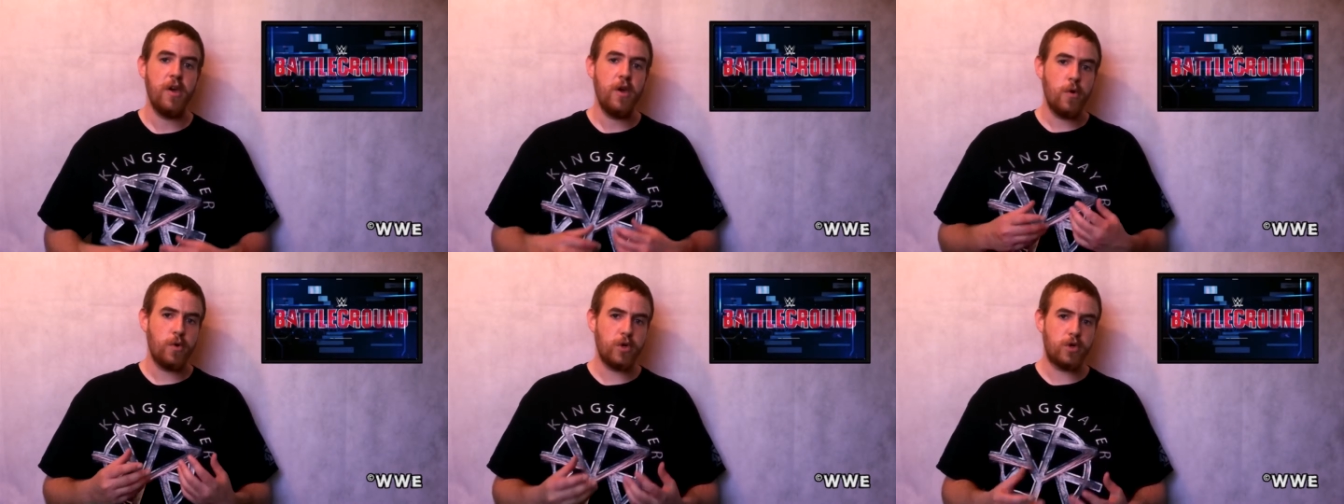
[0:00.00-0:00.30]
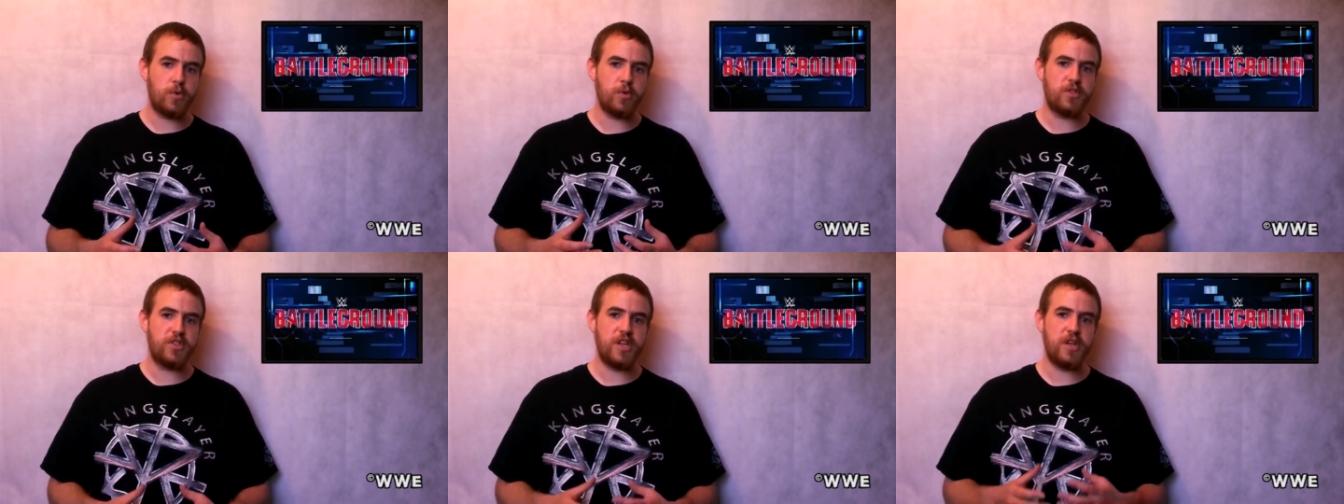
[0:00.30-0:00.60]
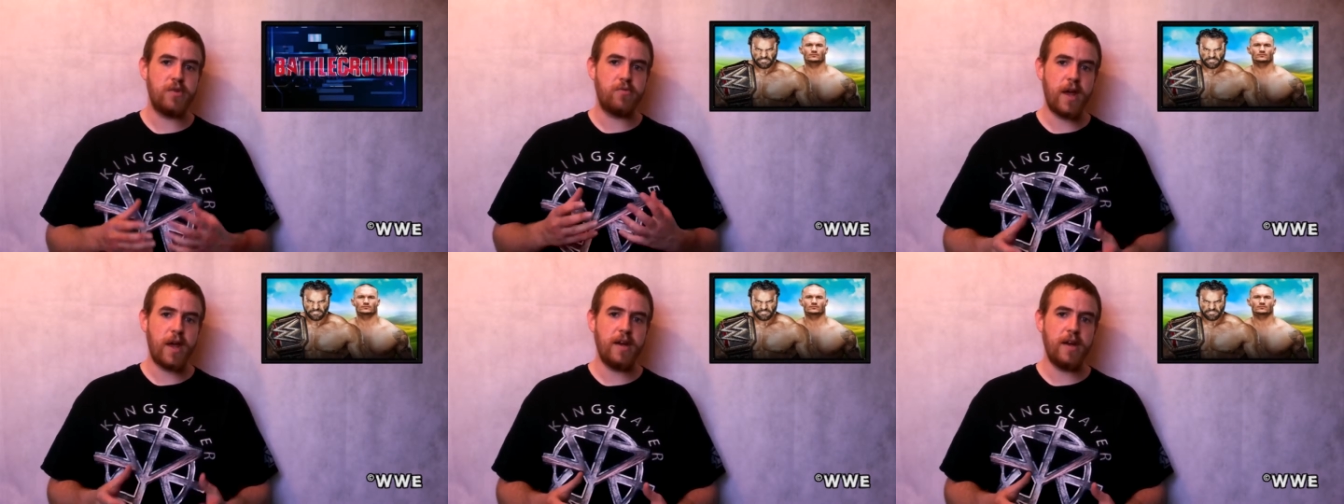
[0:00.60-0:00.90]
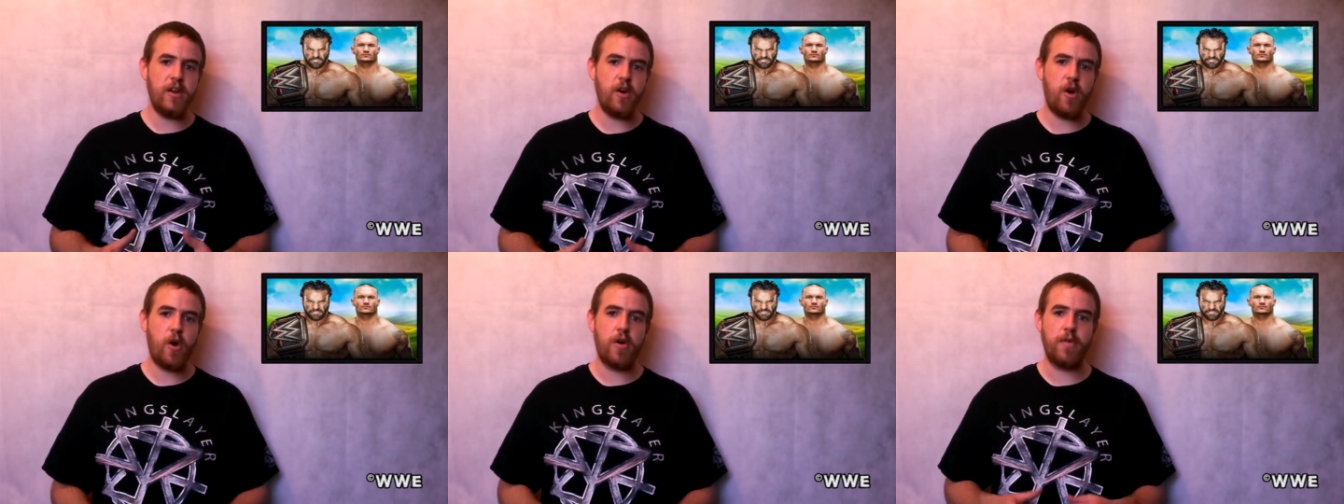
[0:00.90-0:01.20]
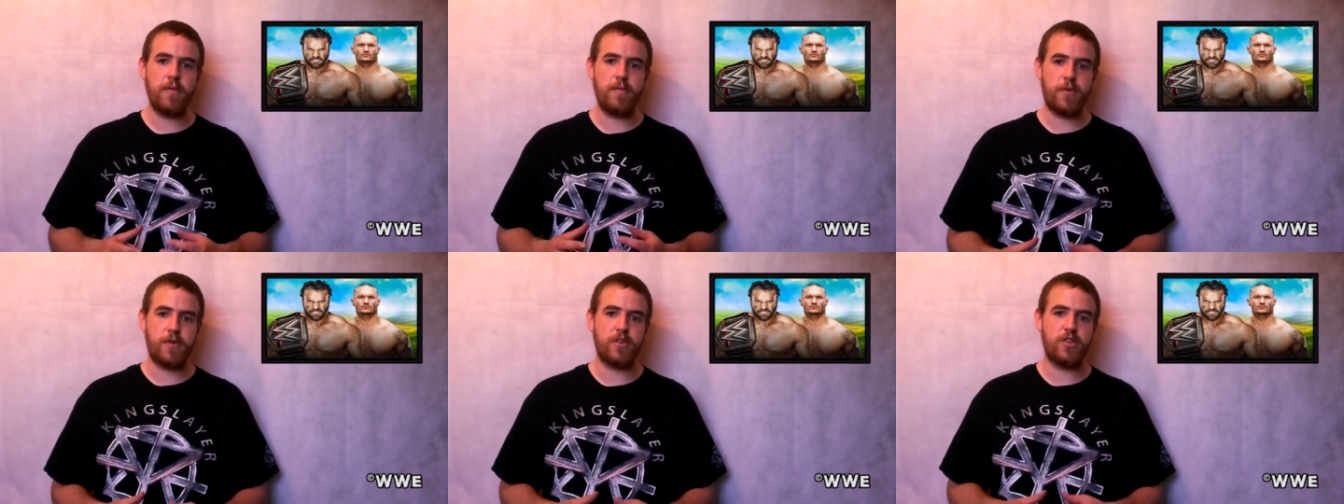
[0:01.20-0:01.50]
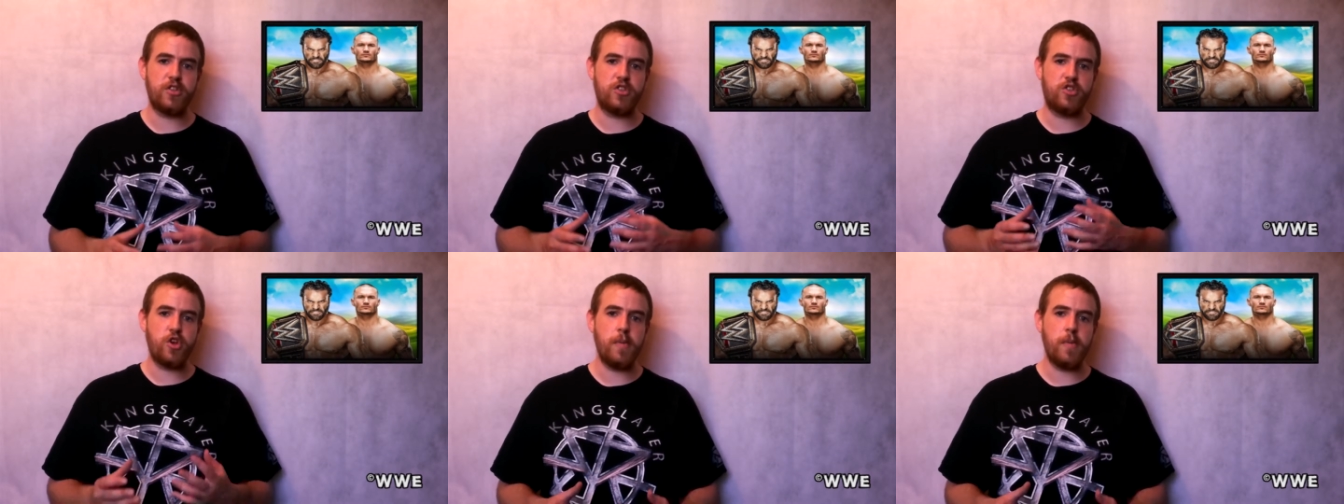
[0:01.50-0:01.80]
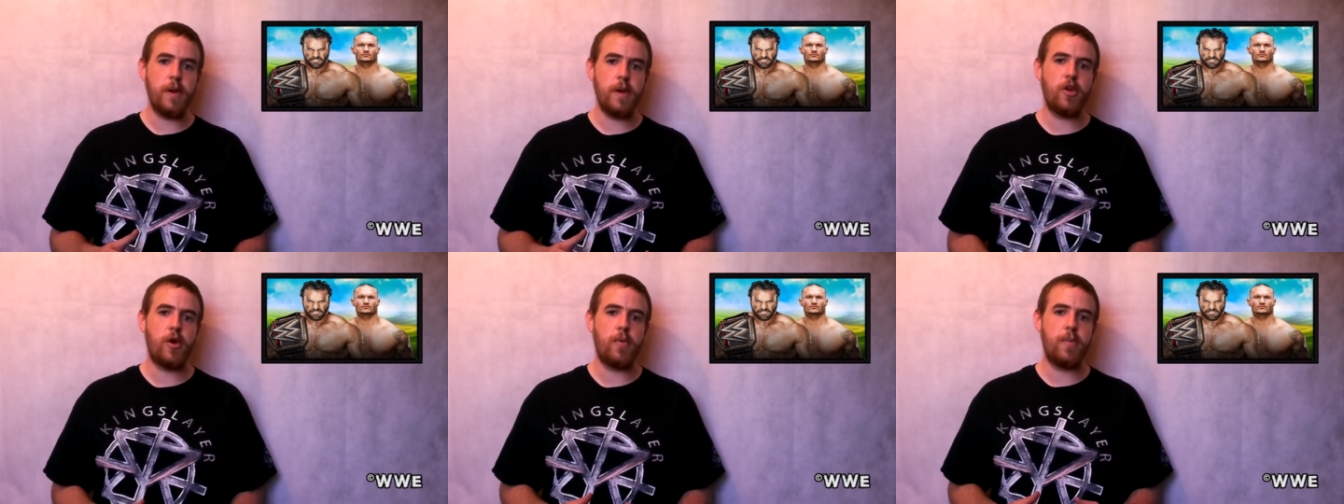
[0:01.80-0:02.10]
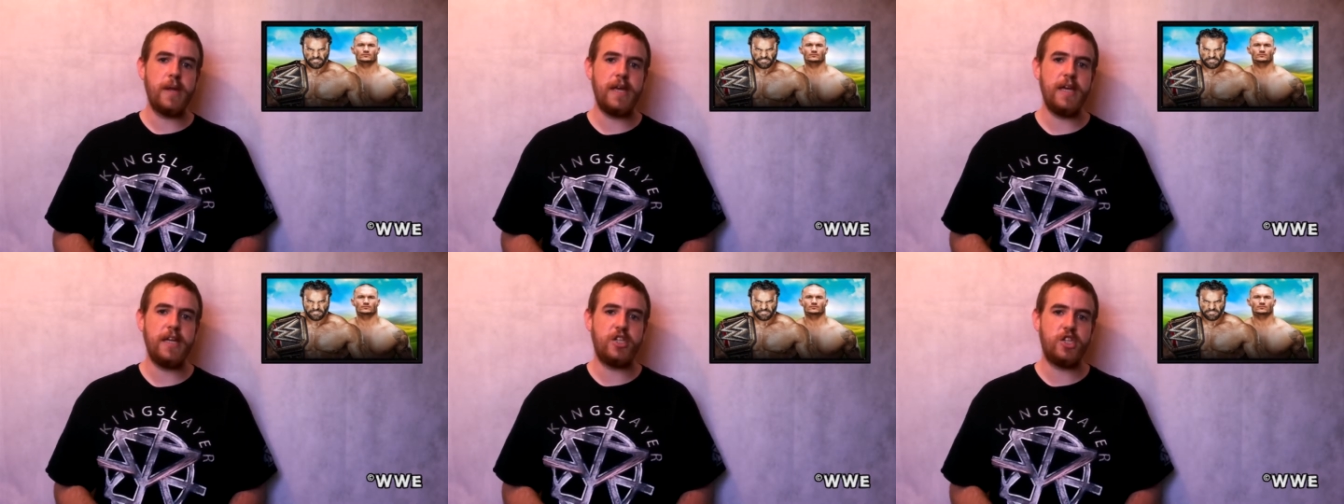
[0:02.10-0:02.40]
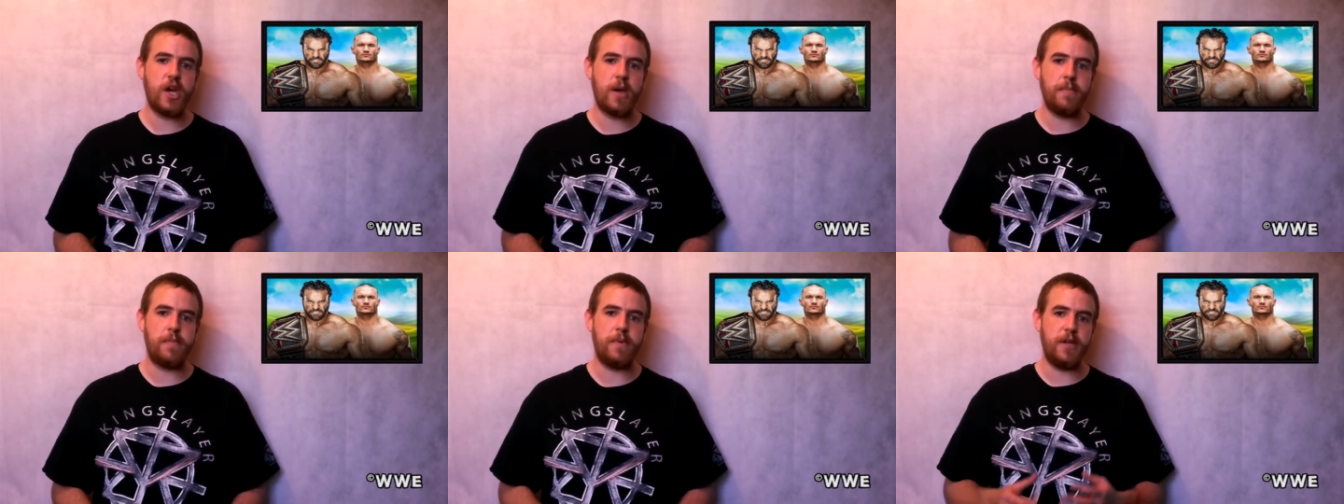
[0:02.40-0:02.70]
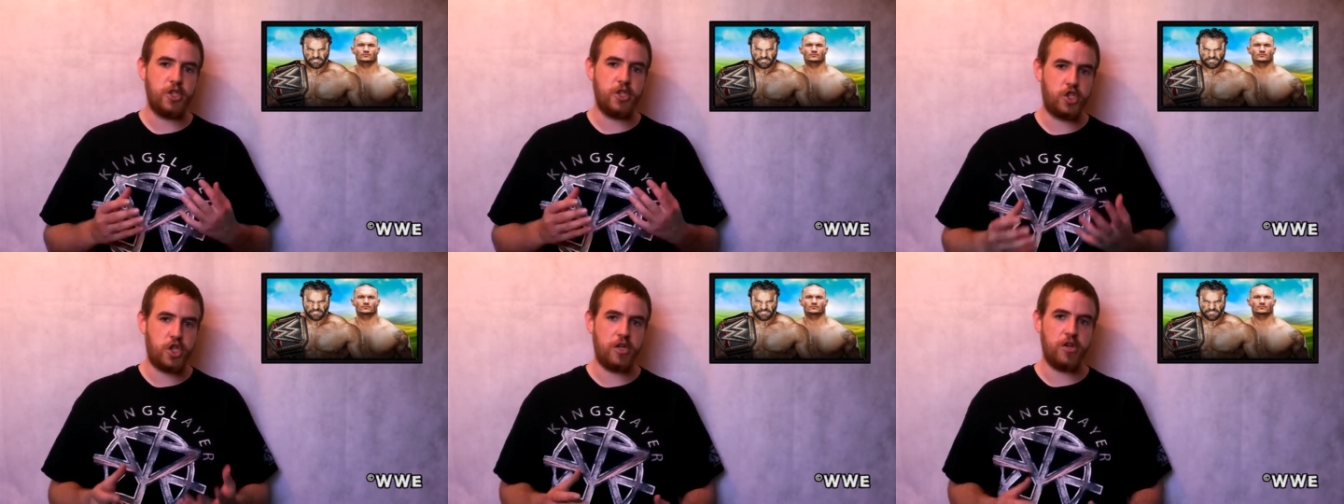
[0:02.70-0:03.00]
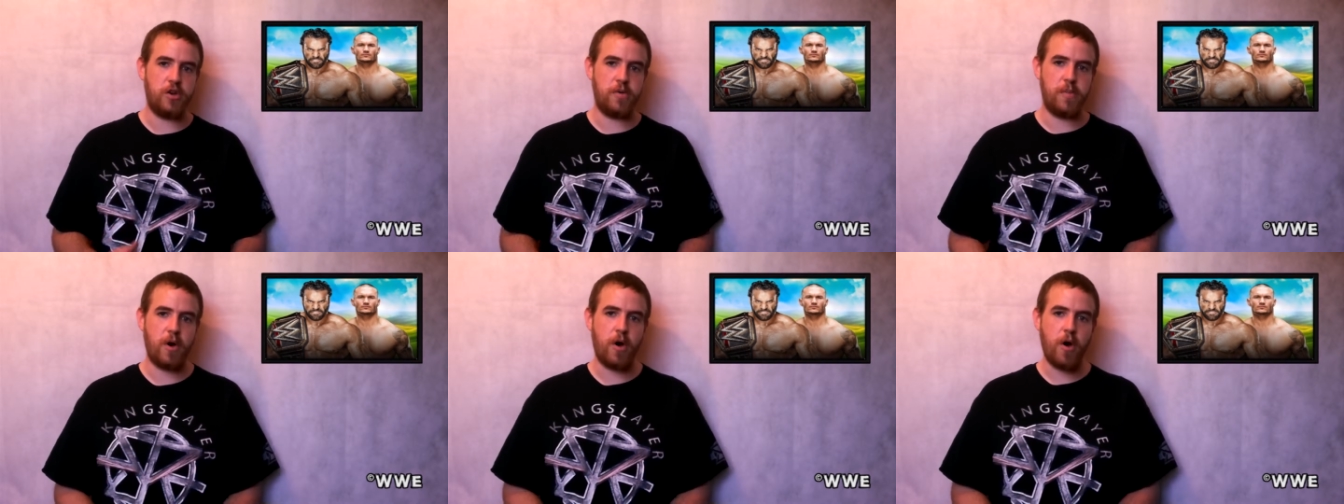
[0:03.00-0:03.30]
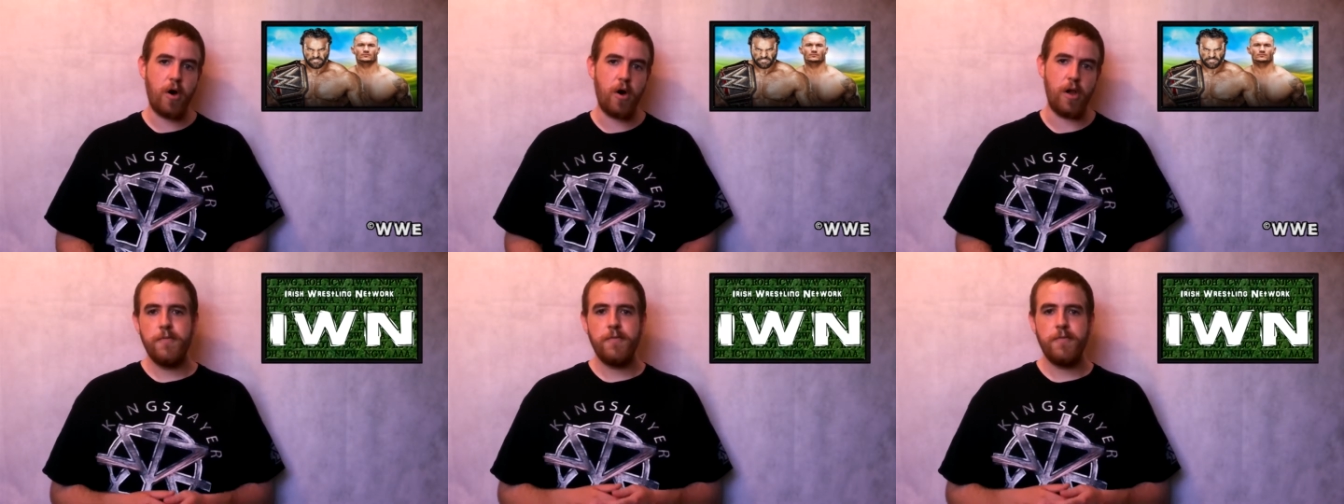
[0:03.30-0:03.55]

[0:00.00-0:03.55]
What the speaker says: which will see Randy Orton versus WWE champion Jinder Mahal.